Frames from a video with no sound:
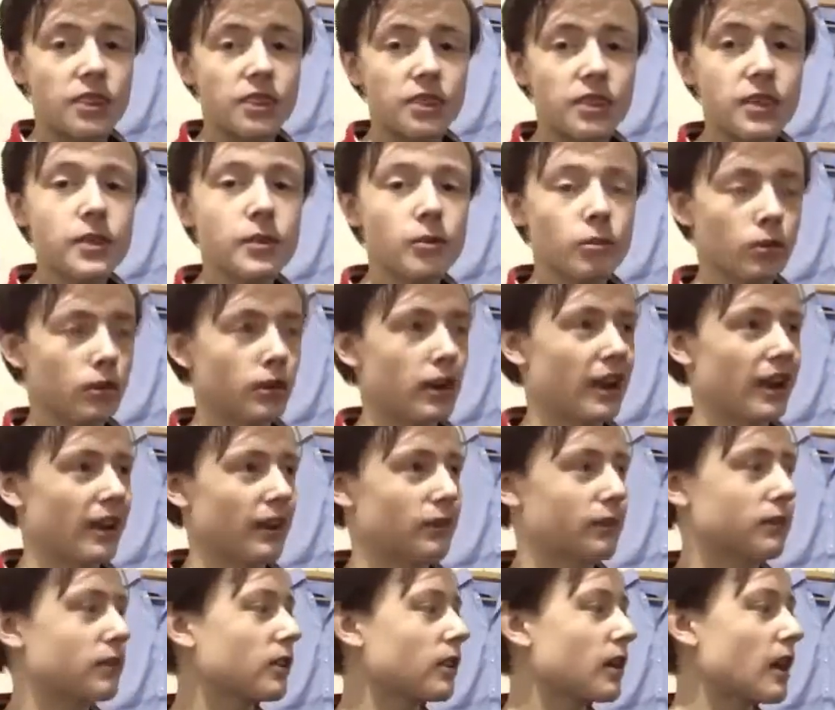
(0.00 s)
you will
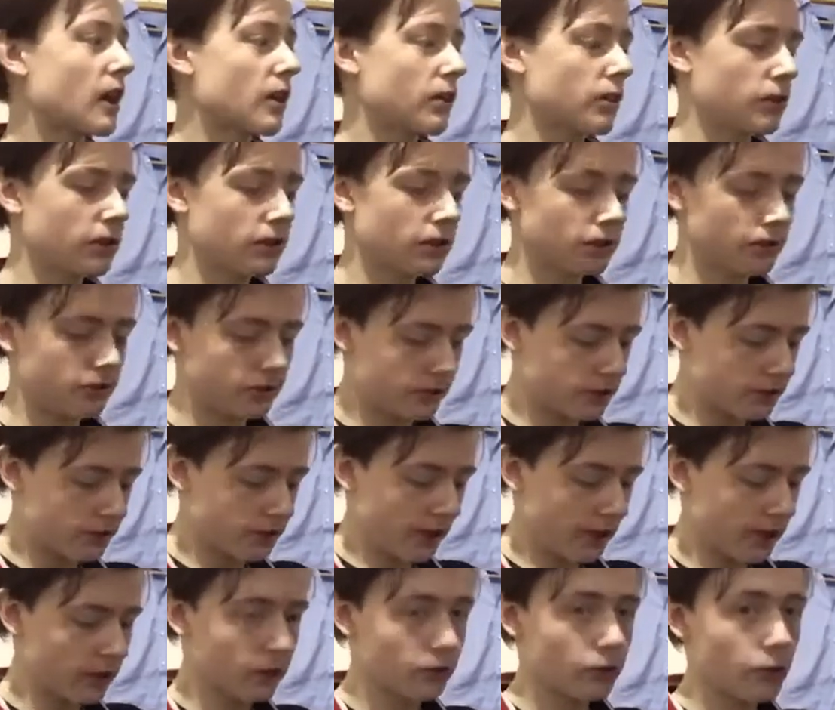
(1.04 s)
have to get these
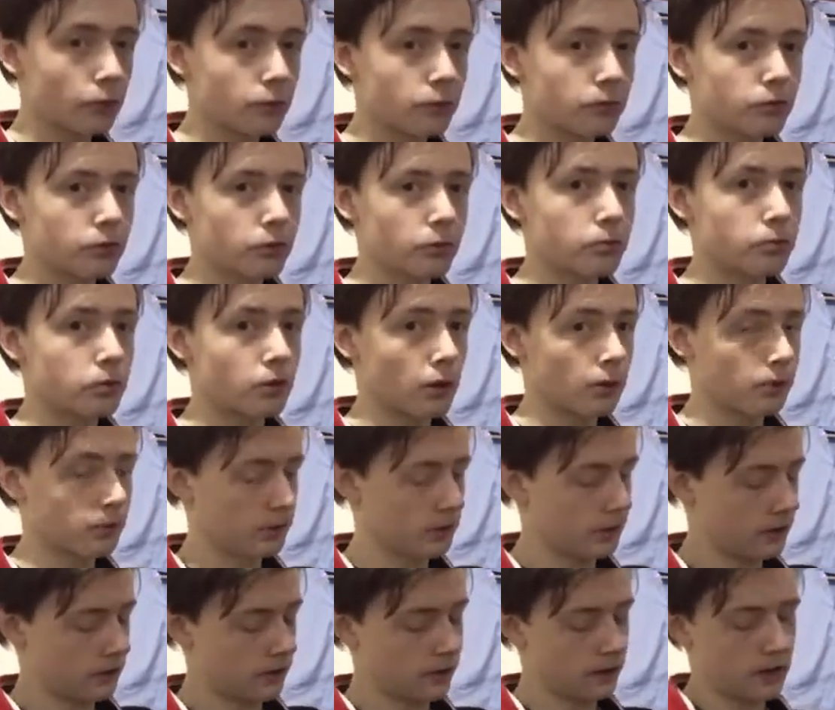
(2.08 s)
tailored up to
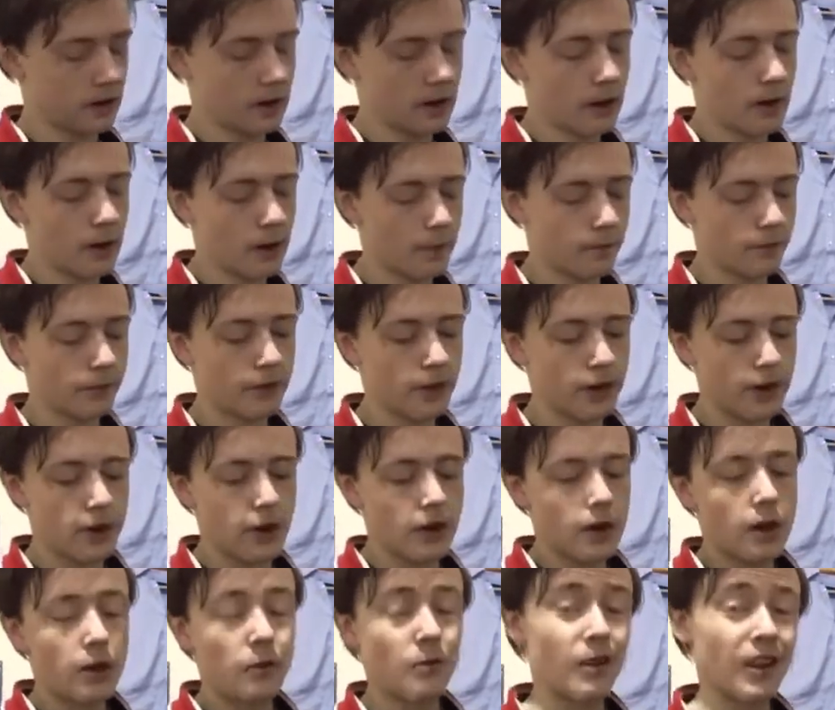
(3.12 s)
properly.
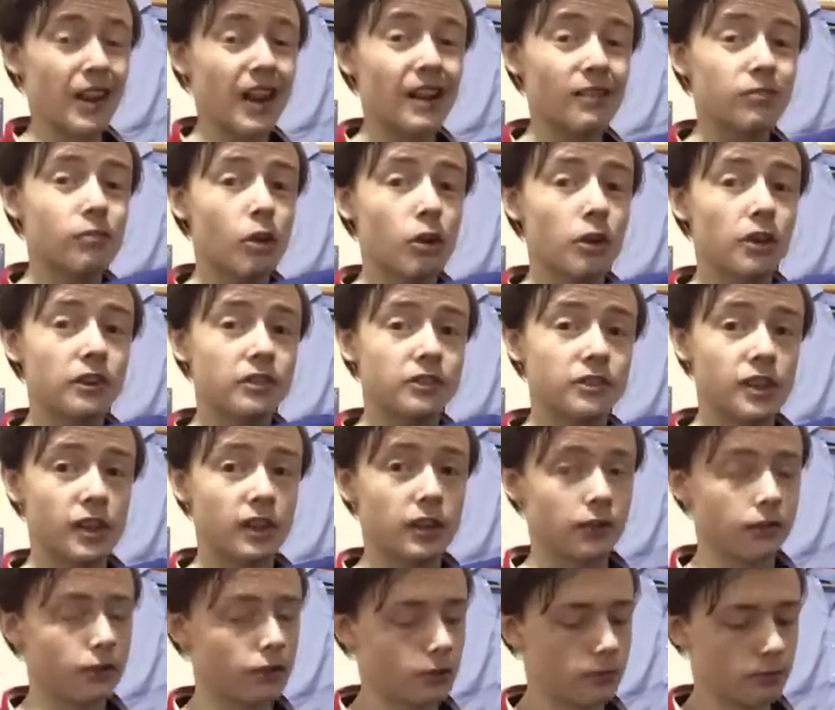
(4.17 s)
Well, I've got these
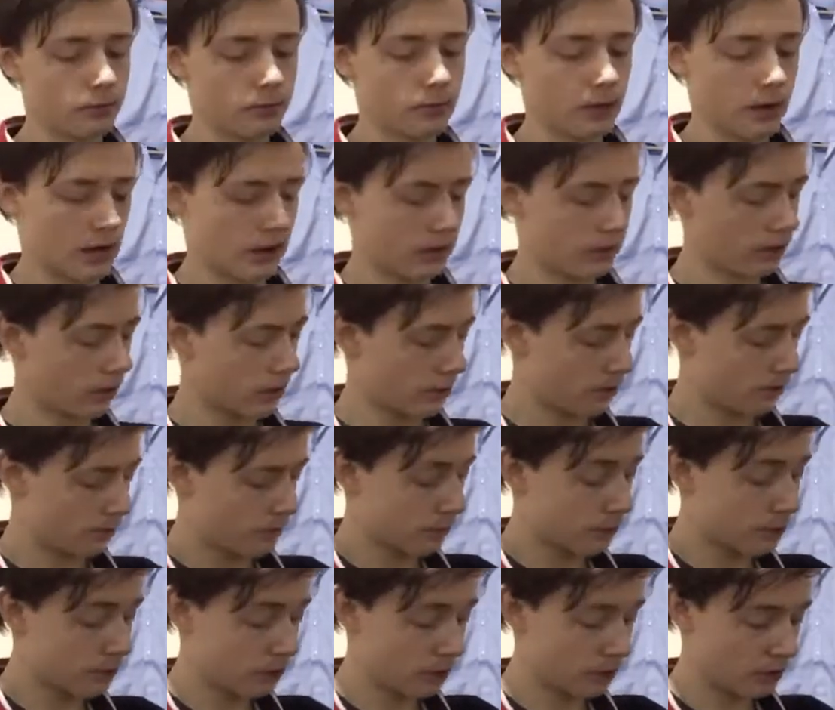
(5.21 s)
tailored up
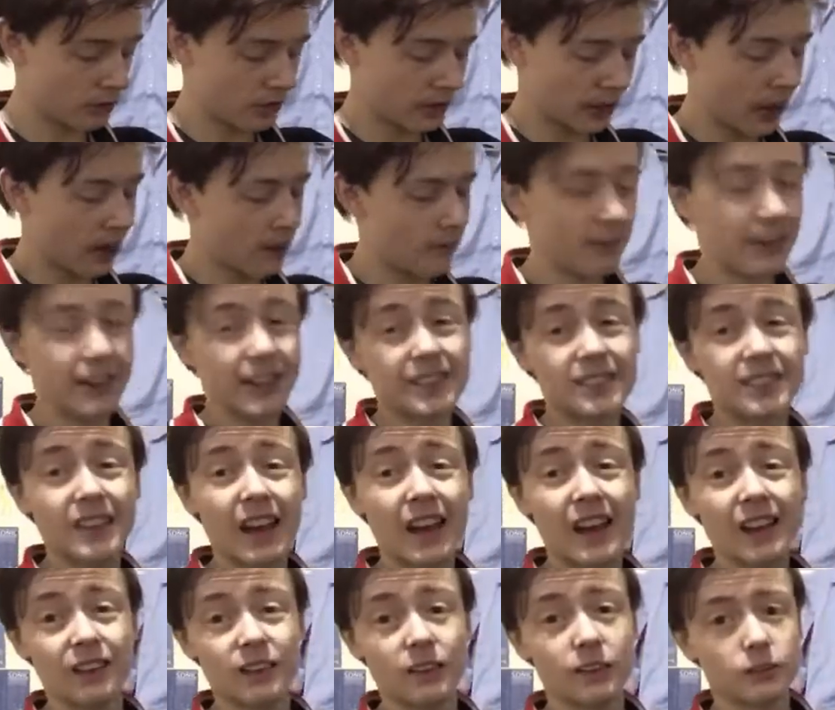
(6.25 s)
so you can't really
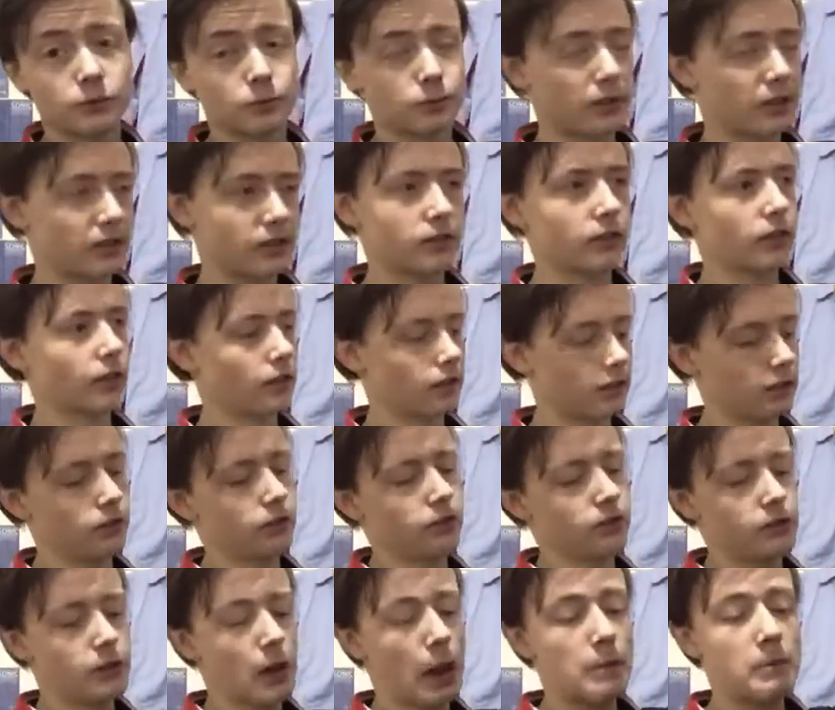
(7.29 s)
tell it's been tailored.
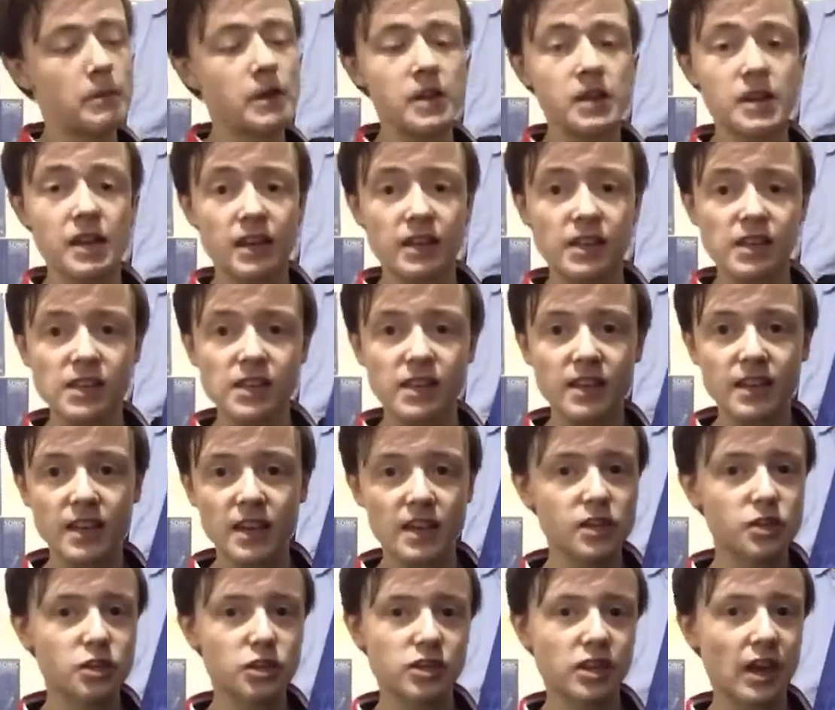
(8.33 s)
I mean,
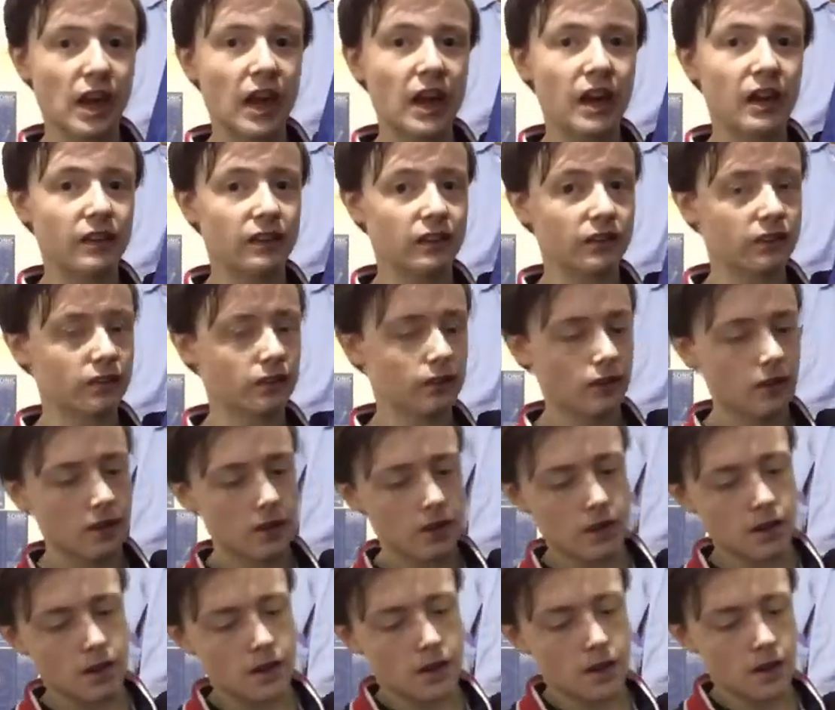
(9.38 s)
you just can't.
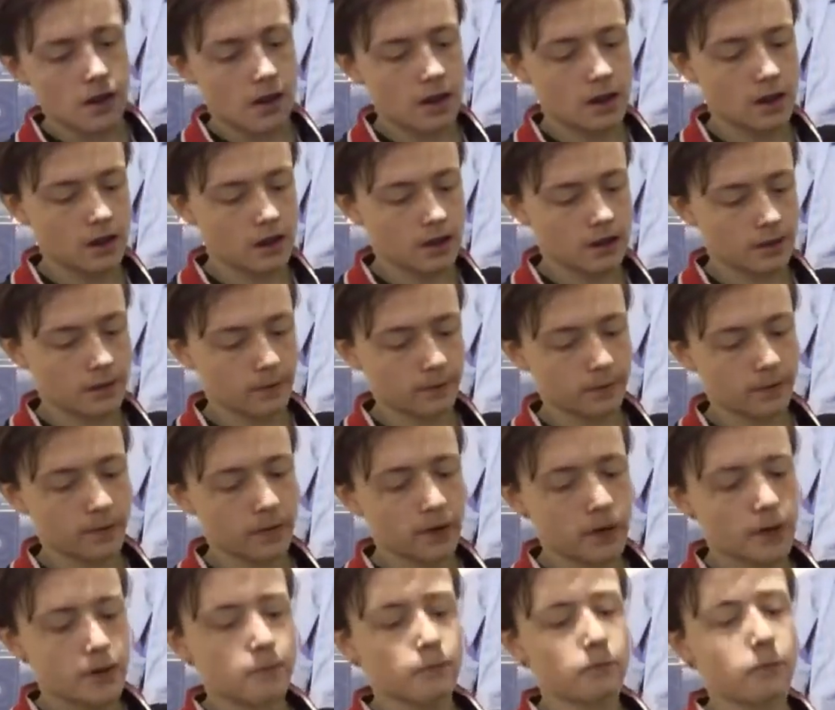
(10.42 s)

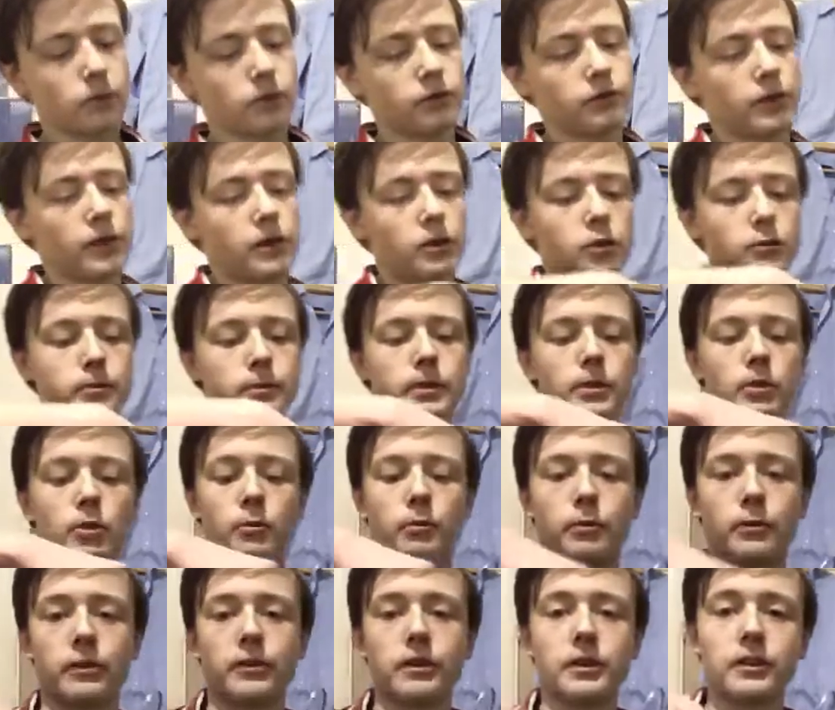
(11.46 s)
But if I open it
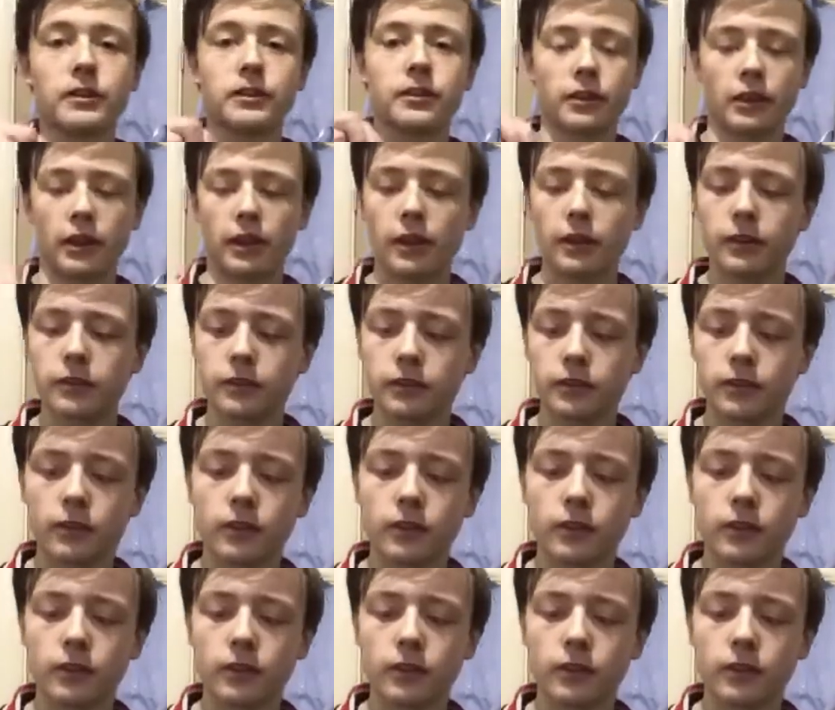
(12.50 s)
up on the inside,